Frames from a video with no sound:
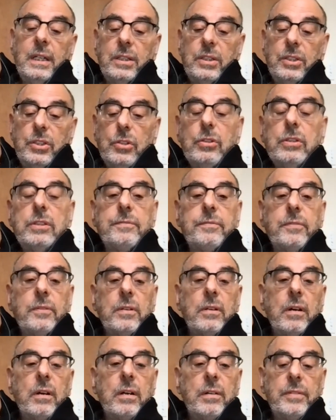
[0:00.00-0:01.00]

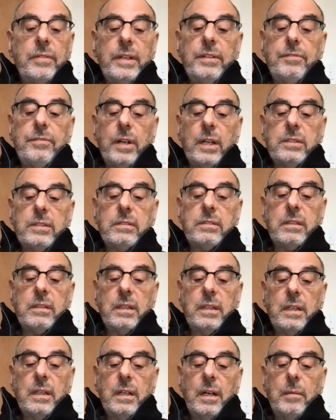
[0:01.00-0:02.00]
useful or of interest
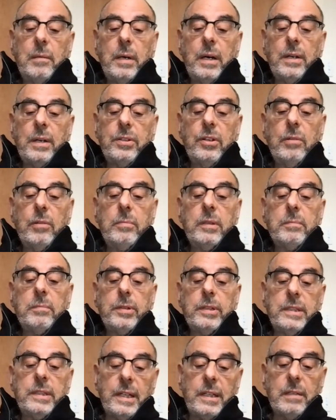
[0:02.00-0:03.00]
about human
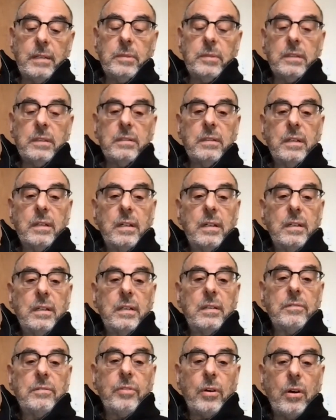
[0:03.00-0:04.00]
predicament.
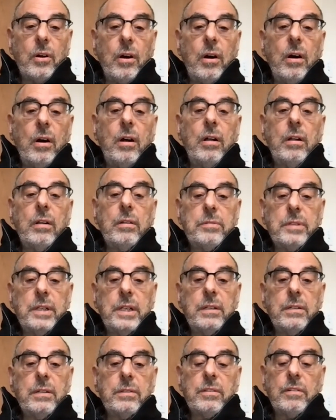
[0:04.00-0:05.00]
For all
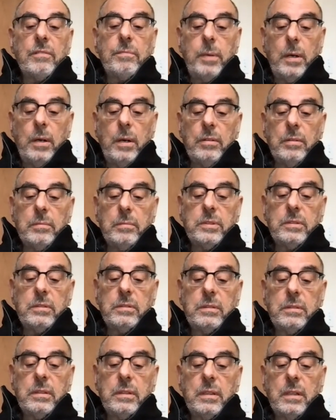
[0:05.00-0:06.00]
readers of
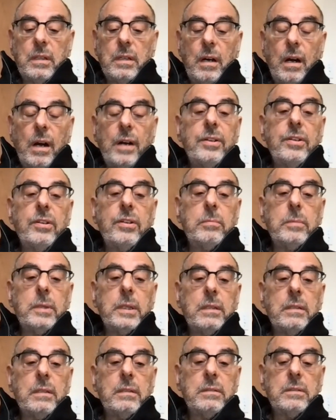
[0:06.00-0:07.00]
poems are
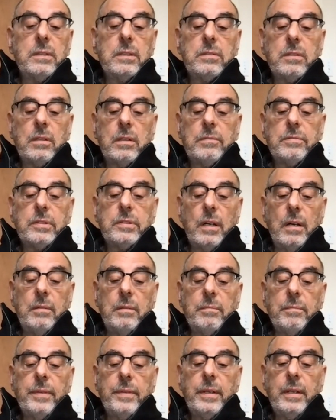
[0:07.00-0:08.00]
human, deserve
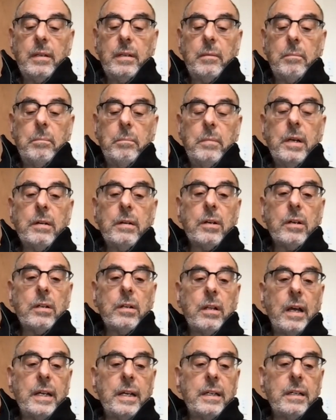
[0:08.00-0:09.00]
some
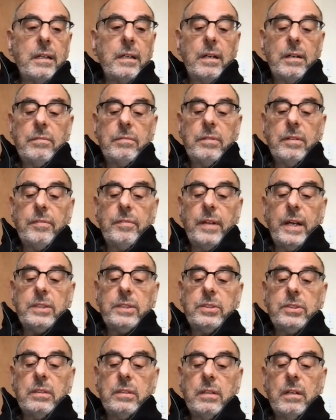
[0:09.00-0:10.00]
mirror-like
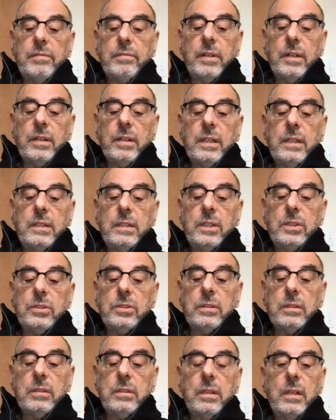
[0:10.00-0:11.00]
reflection of their
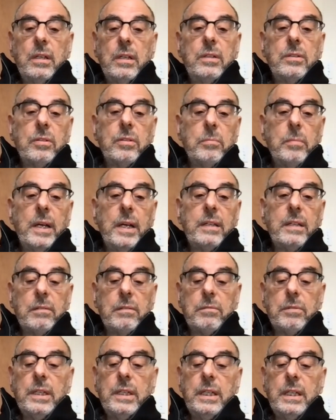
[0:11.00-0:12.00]
condition to make the
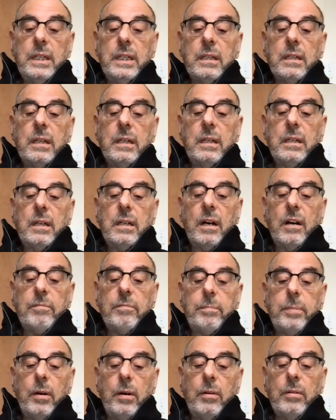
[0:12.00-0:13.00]
reading
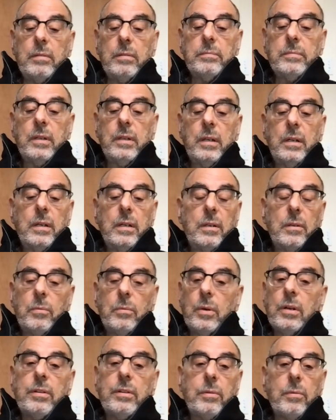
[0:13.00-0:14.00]
of poem
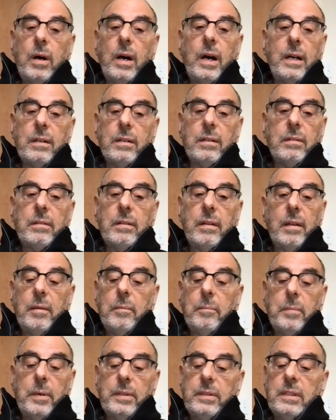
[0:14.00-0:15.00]
worthwhile.
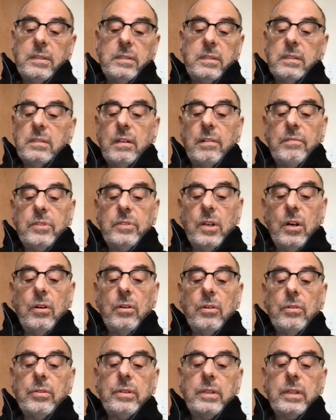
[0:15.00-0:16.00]
But this is of
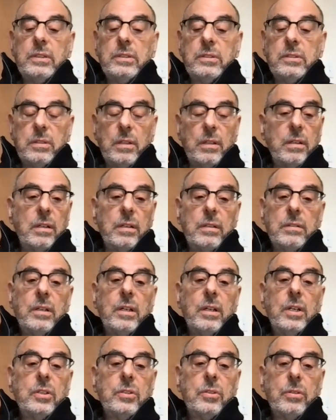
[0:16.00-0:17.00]
no concern
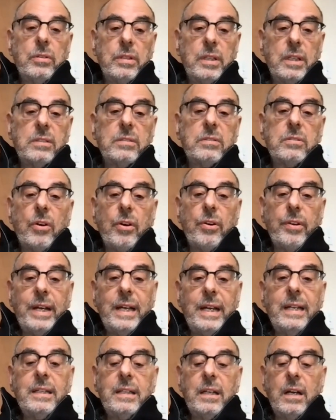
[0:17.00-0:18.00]
to this or
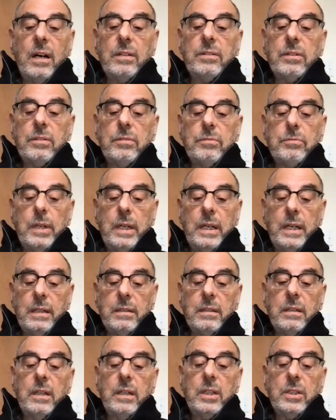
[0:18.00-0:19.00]
any other
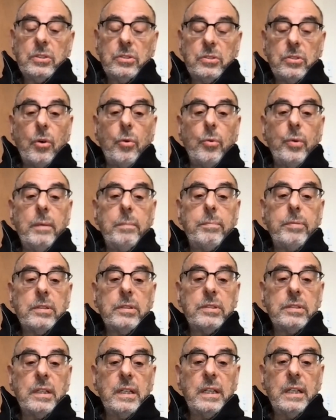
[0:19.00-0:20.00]
wren. So we
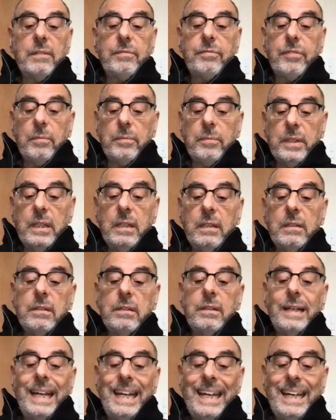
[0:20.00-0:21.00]
proceed from
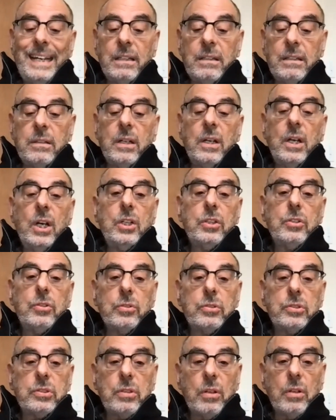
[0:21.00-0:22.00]
either end to
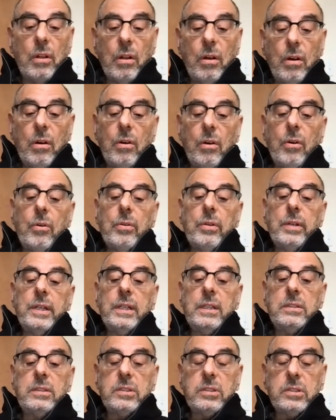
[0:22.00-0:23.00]

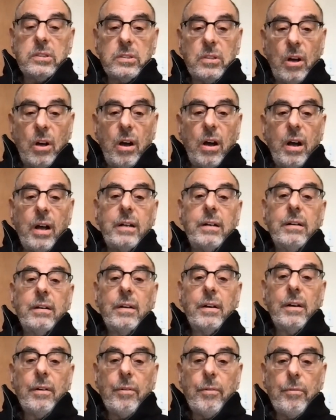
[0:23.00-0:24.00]
slowly stalk
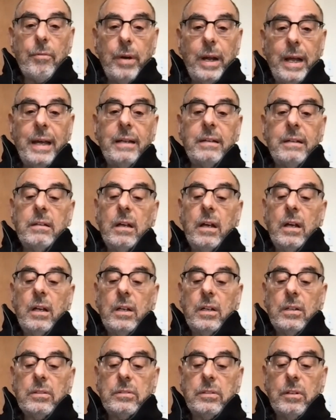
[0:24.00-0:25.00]
wren,
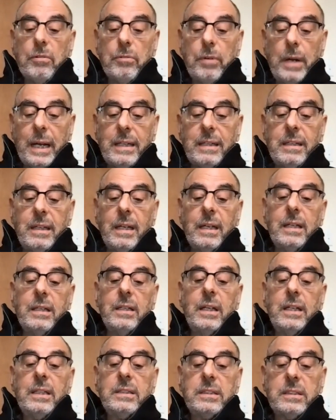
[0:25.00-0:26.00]
directing
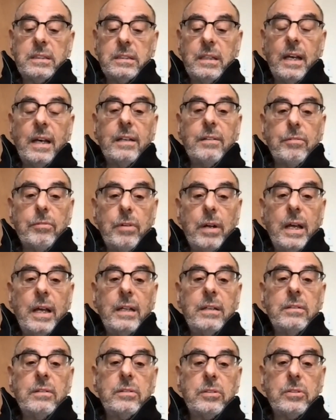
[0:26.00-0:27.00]
said
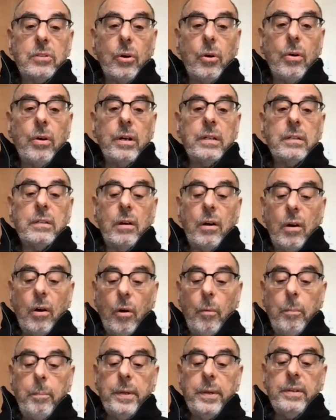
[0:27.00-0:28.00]
wren toward
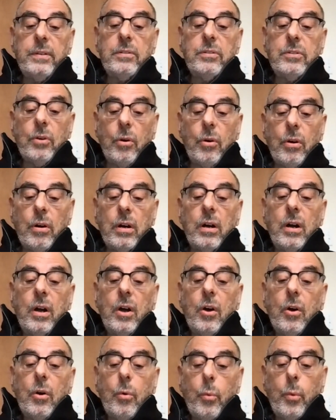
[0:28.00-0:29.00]
open door,
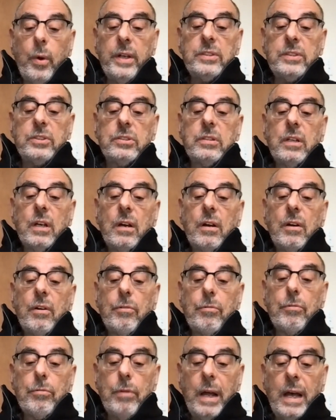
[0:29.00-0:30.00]
which
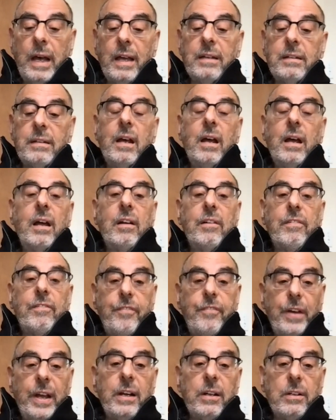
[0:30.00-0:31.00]
wren
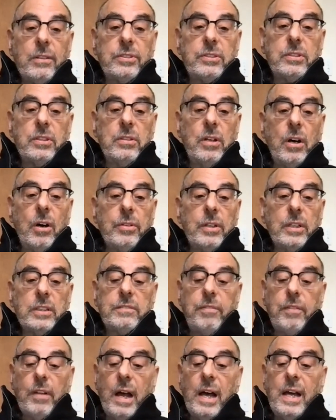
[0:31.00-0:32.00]
fails to notice,
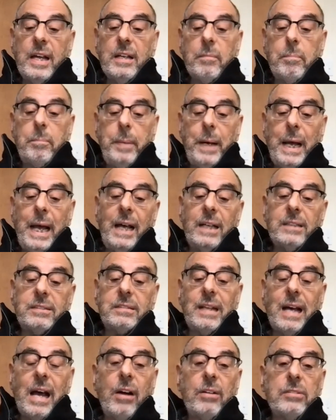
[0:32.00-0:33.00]
flying past
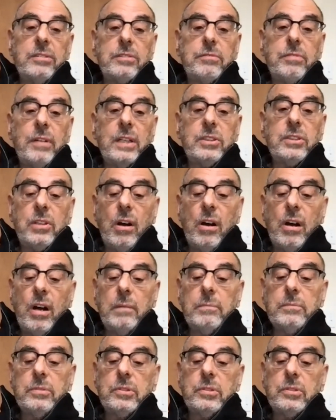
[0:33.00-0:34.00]
outstretched
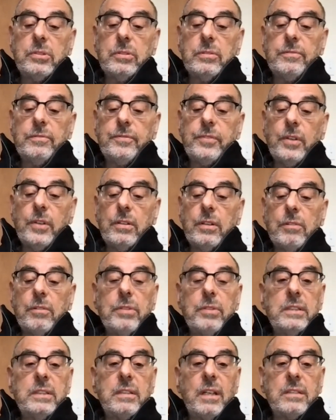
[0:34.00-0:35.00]
arms to further
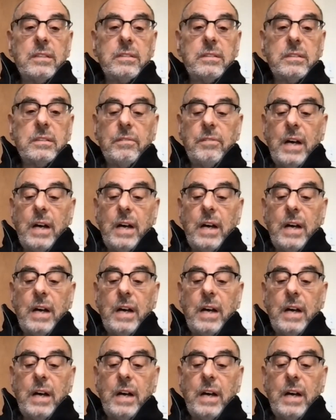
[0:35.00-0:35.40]
recesses of